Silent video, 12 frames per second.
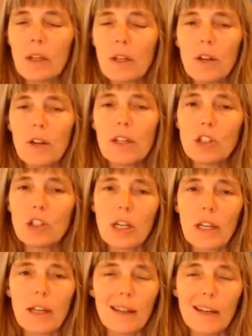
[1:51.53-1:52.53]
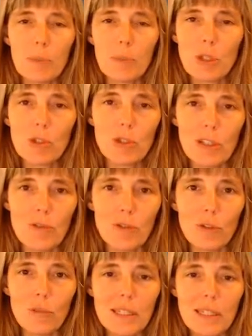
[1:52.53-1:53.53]
Go ahead and check out that episode if
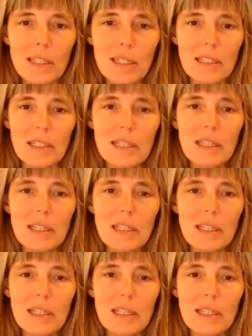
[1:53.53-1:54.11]
you missed it.